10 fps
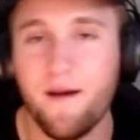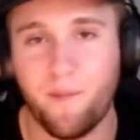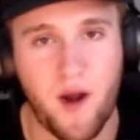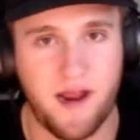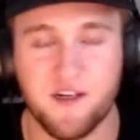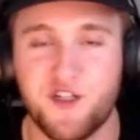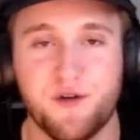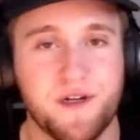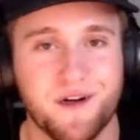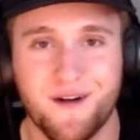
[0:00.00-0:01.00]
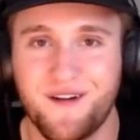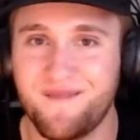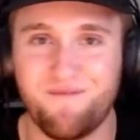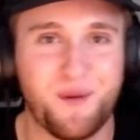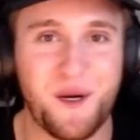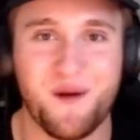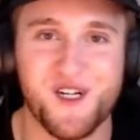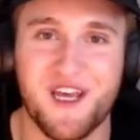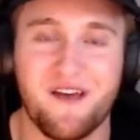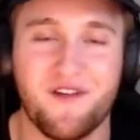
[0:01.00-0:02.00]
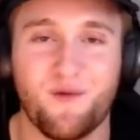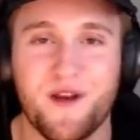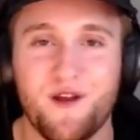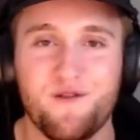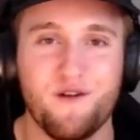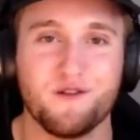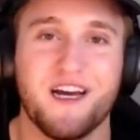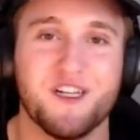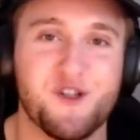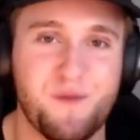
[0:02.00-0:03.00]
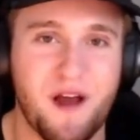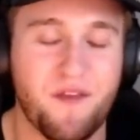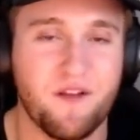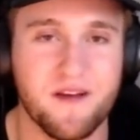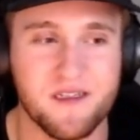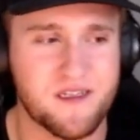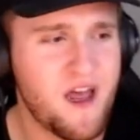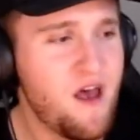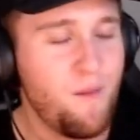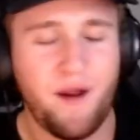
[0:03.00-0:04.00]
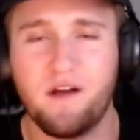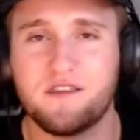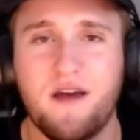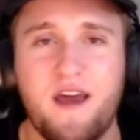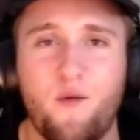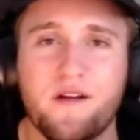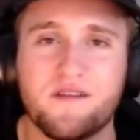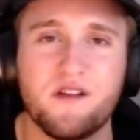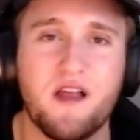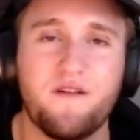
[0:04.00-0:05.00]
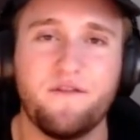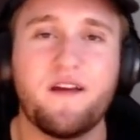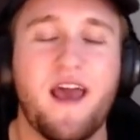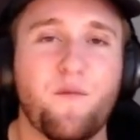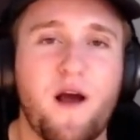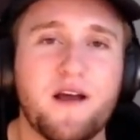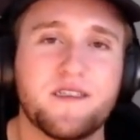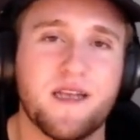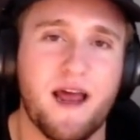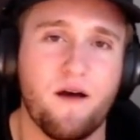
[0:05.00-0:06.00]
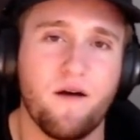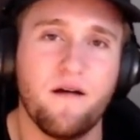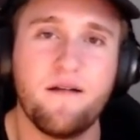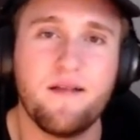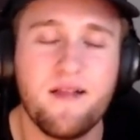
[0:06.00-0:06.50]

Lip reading: Brant and Junior, pretty much a given. We knew those guys should be on the list. But also, hey, where's the love for Cam Rising now, huh?